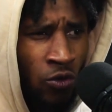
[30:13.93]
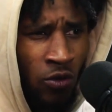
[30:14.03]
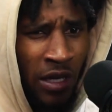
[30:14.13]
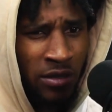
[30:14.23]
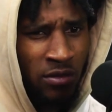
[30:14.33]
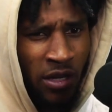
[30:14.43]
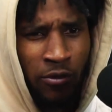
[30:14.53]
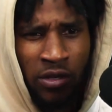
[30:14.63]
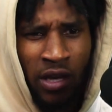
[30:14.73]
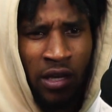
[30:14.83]
like the
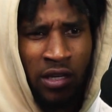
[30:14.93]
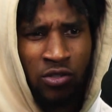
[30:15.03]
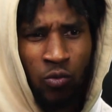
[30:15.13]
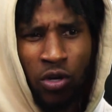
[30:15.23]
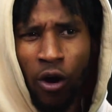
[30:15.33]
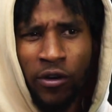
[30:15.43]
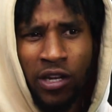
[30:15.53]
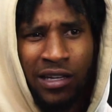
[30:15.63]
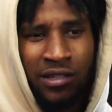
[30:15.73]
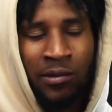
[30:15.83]
hurricane hit, so we
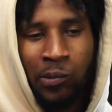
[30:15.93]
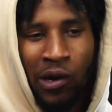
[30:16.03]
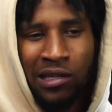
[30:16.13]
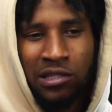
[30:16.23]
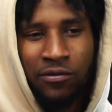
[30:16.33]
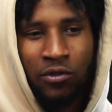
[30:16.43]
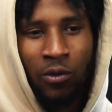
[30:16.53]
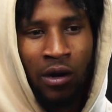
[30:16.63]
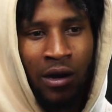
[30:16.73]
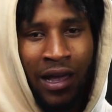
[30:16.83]
already like didn't practice
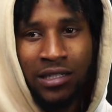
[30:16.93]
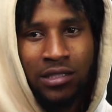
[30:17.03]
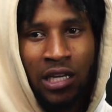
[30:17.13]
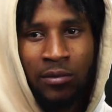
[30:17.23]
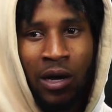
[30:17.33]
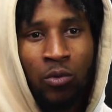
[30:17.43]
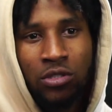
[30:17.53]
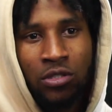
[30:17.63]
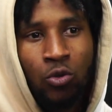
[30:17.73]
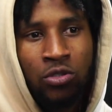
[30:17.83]
for a while. I
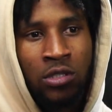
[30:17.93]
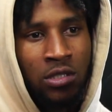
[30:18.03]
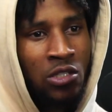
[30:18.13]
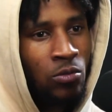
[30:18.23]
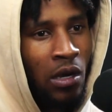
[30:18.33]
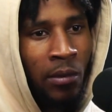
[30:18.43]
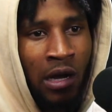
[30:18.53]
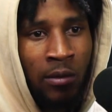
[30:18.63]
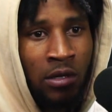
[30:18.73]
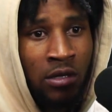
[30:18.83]
went to Houston because that's where my
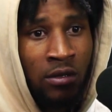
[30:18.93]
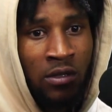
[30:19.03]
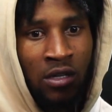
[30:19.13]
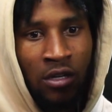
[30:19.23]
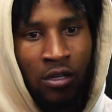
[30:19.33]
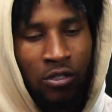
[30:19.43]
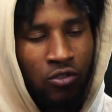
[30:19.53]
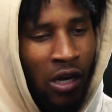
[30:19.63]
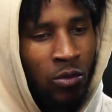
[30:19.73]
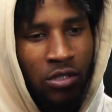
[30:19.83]
mom lived.
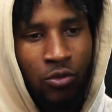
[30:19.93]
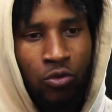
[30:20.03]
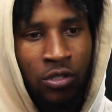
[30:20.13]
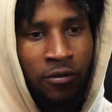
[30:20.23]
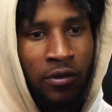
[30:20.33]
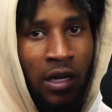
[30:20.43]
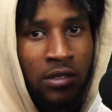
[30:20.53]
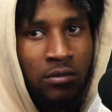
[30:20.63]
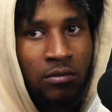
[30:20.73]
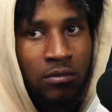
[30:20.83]
So I went to Houston for
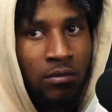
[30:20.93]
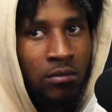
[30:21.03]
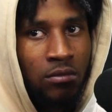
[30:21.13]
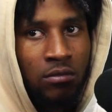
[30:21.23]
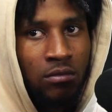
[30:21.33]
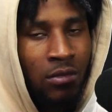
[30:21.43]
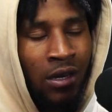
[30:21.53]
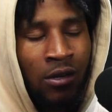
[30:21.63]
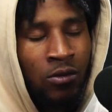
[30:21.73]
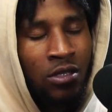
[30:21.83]
like
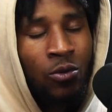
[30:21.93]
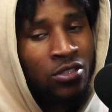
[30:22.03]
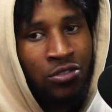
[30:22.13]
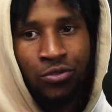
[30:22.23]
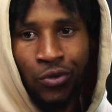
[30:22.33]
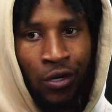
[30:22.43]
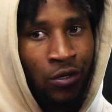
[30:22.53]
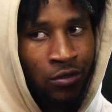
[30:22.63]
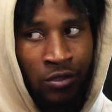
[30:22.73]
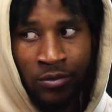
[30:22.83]
I don't know, it wasn't too
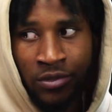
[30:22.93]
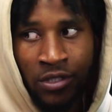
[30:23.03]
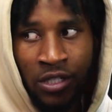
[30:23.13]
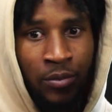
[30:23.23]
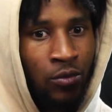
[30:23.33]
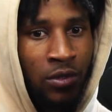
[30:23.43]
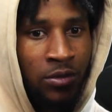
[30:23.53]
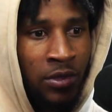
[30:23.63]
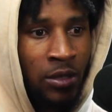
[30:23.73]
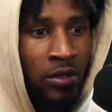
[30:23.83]
long, you know what I'm saying, a couple
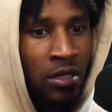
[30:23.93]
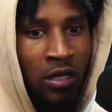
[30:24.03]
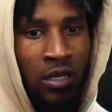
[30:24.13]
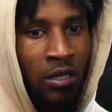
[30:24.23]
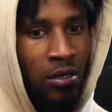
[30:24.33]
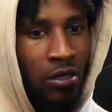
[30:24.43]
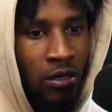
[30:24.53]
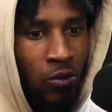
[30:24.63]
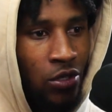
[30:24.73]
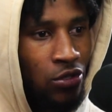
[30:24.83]
weeks maybe,
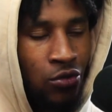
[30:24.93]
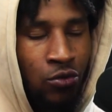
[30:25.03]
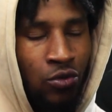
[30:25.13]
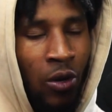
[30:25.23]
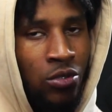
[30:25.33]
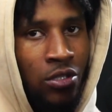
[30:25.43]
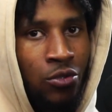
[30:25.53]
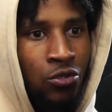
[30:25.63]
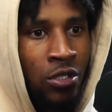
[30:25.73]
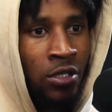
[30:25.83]
a week or two. So I went to
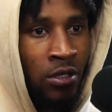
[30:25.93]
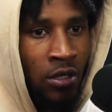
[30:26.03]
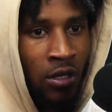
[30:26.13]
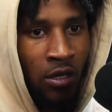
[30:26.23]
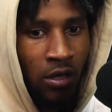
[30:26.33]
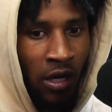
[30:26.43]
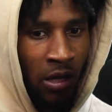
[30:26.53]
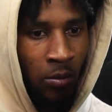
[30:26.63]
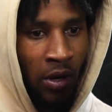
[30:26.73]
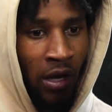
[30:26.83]
Houston,
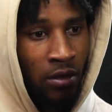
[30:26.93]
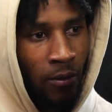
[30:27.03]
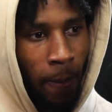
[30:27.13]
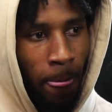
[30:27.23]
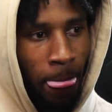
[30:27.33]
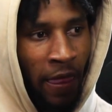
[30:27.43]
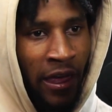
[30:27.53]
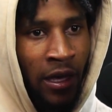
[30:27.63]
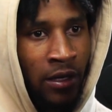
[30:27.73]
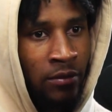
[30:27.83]
came back,
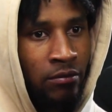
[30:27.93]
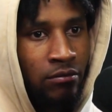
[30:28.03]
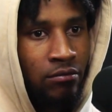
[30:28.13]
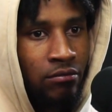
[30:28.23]
and